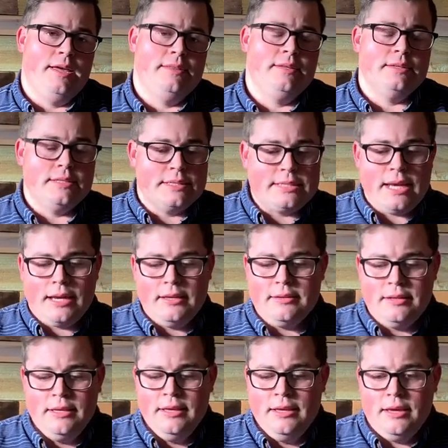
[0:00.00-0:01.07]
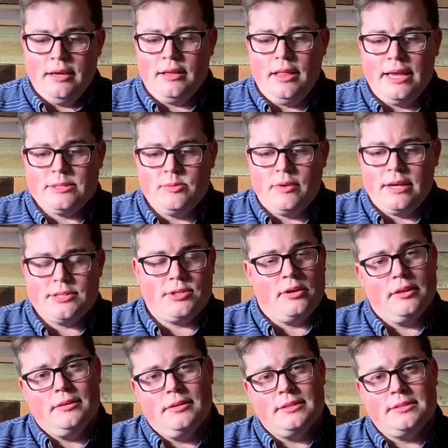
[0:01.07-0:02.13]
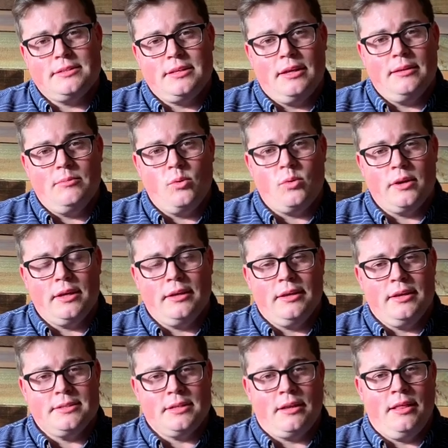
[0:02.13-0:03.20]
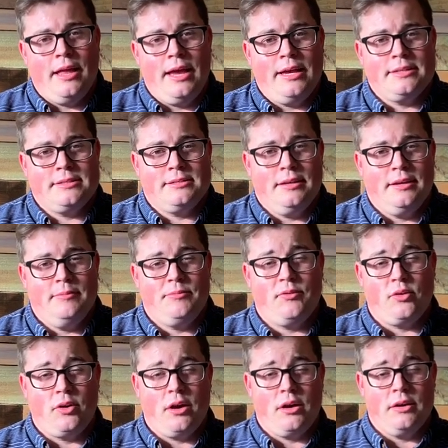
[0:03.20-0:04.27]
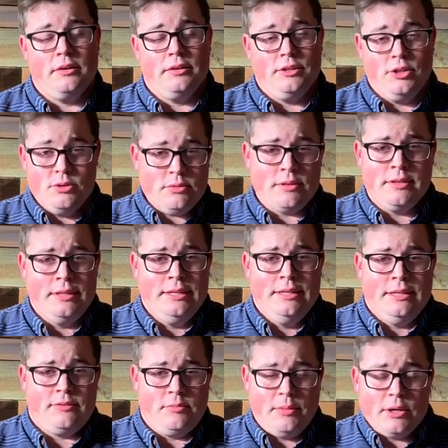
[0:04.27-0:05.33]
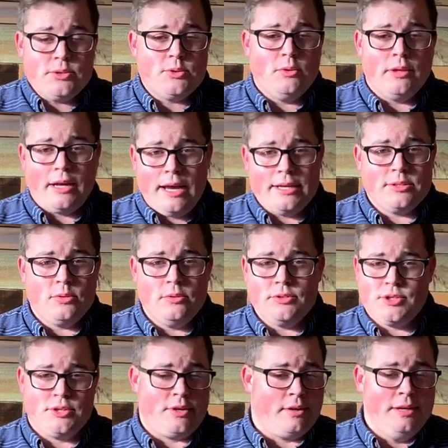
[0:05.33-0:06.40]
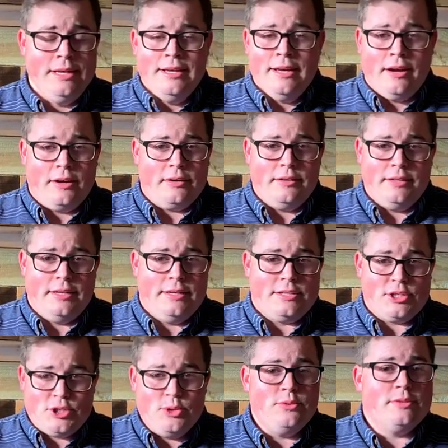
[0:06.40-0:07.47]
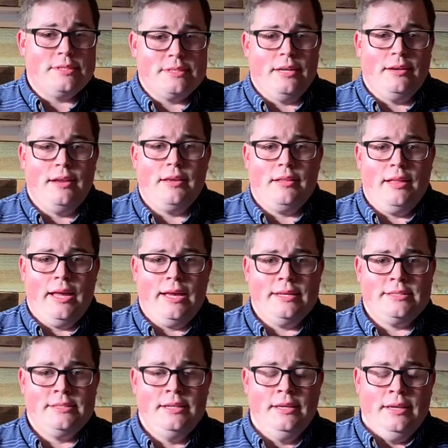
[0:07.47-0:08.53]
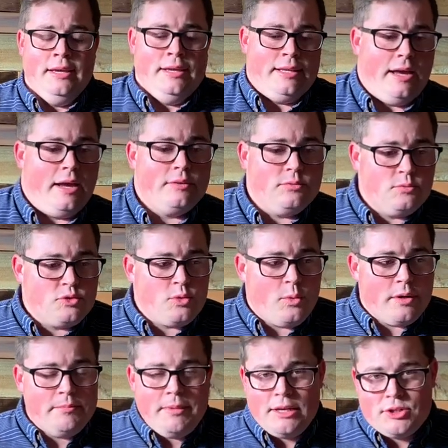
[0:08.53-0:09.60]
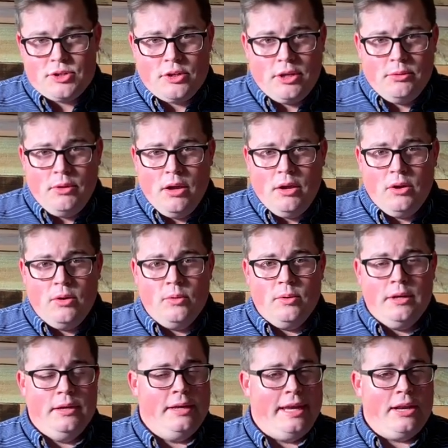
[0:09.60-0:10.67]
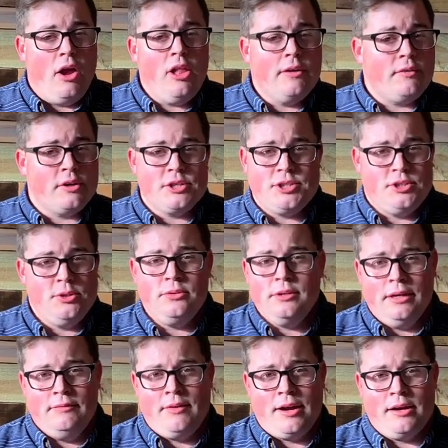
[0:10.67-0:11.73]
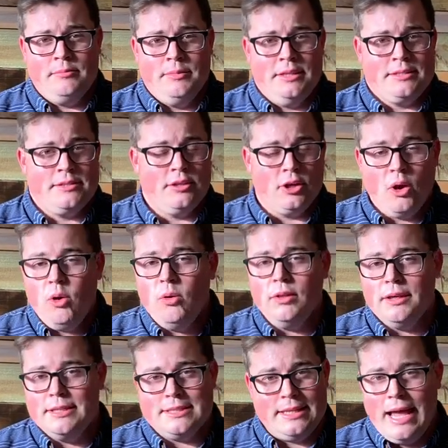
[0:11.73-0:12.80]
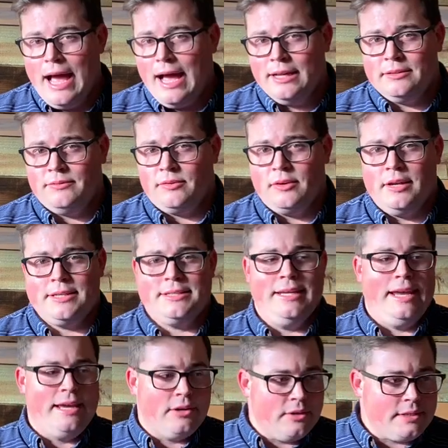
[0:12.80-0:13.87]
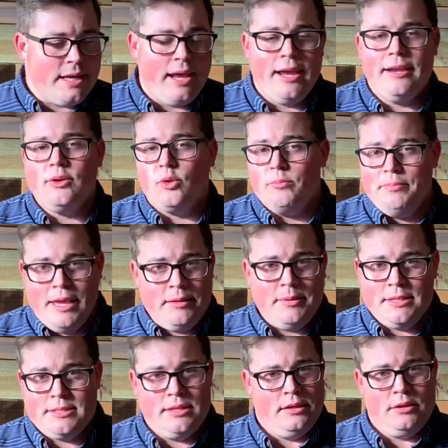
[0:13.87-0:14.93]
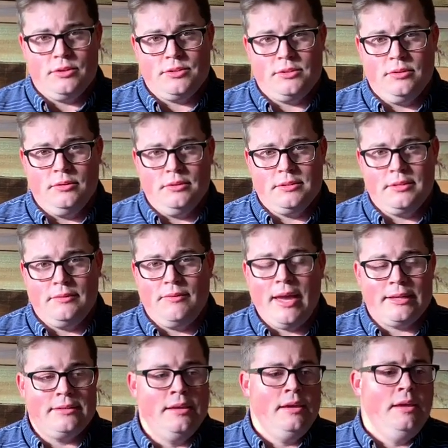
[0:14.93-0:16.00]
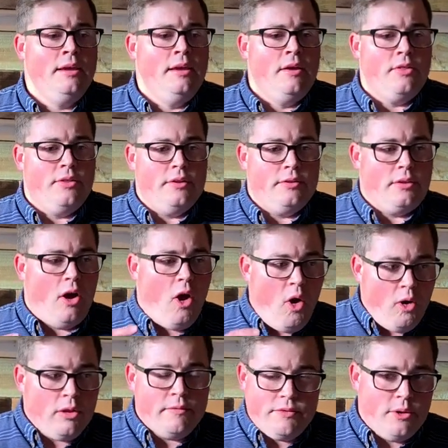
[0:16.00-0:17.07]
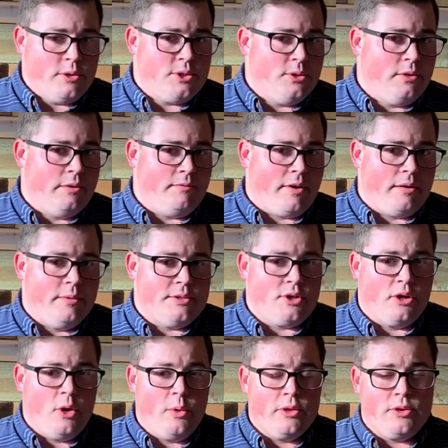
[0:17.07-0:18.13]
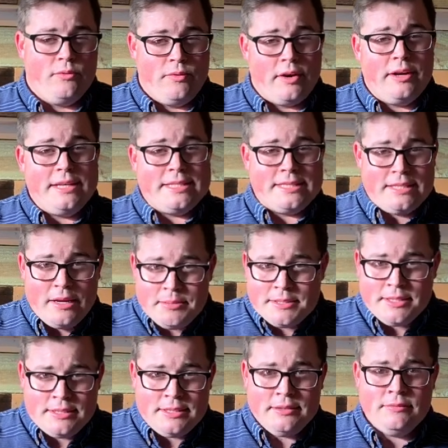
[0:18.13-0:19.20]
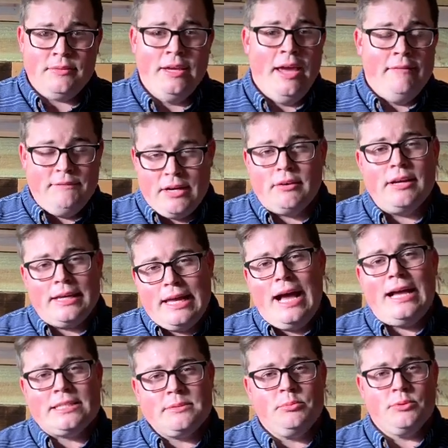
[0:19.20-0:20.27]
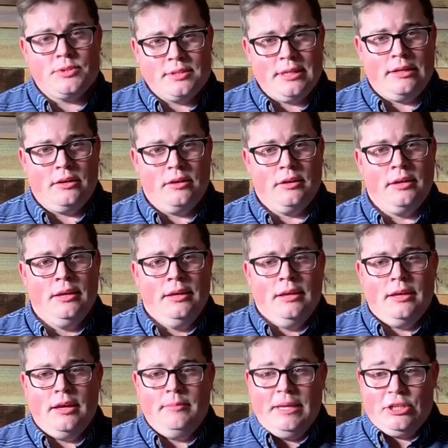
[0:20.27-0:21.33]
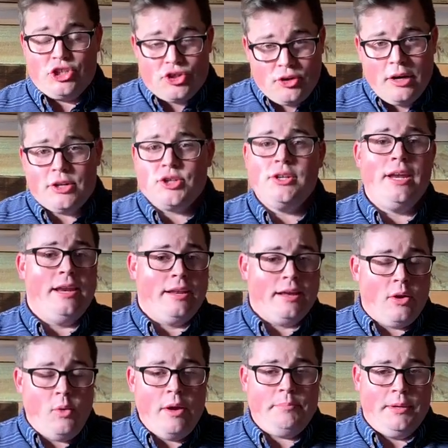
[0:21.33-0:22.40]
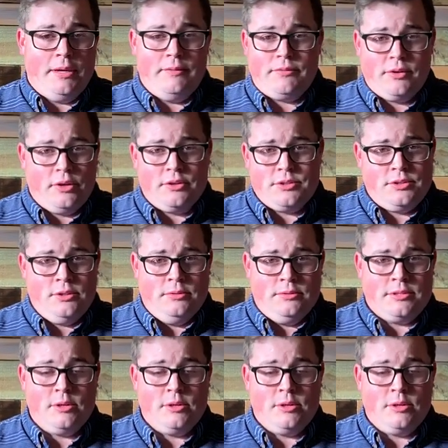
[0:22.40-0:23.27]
The, the second uh, class we've got starting this Sunday morning is a class uh, for our youth, for middle school and high school. It's just our, our uh, student Sunday class. Now, I just want to make sure you know, in all of our student environments, the goal is not for us to entertain or babysit your students. In fact, that all of those student environments are going through very substantive, very gospel-centered um, instruction and equipping for your students.